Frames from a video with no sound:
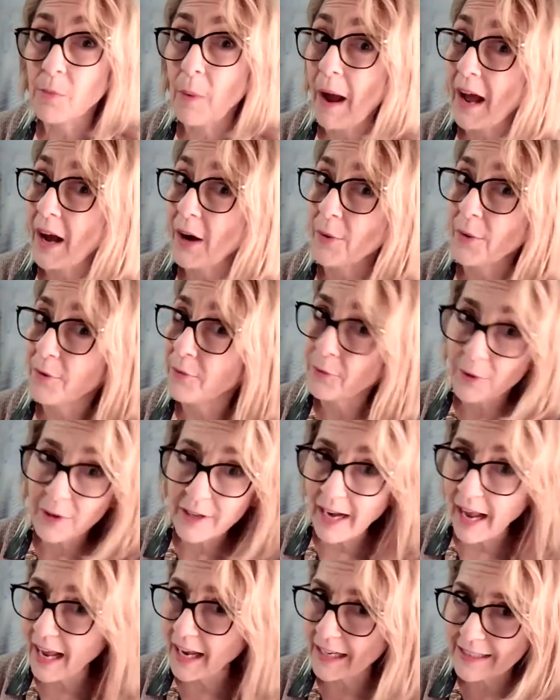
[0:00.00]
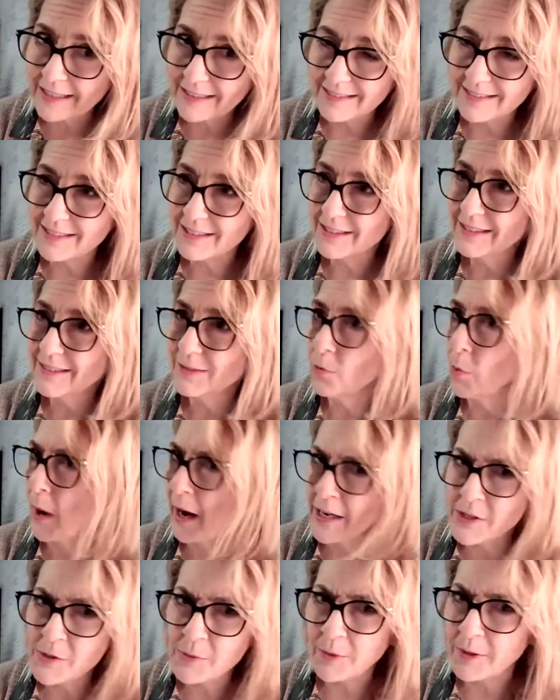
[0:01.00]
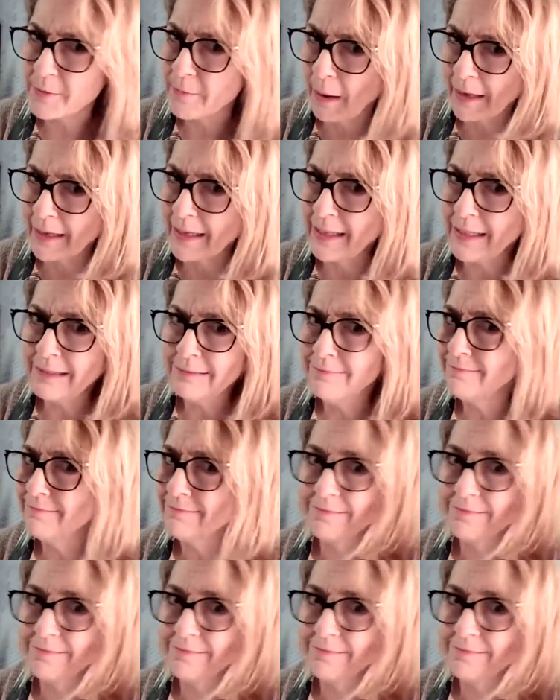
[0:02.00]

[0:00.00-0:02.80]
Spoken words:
wow, if we're not wise with money,